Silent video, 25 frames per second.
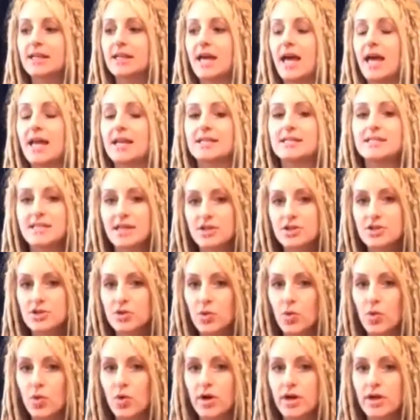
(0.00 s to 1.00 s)
and
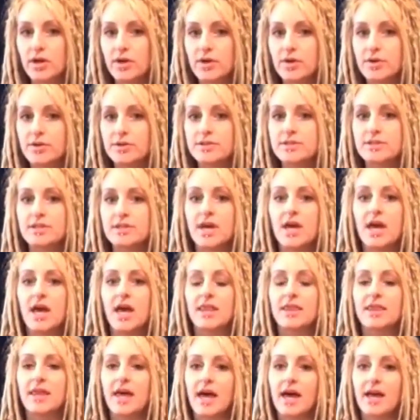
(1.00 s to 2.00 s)
essential oils
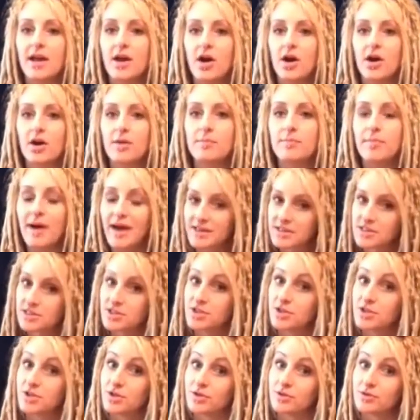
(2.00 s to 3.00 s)
that are best
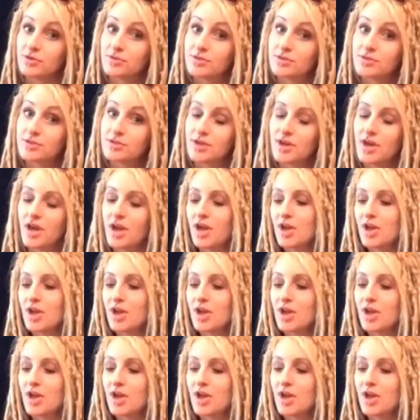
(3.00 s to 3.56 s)
to use.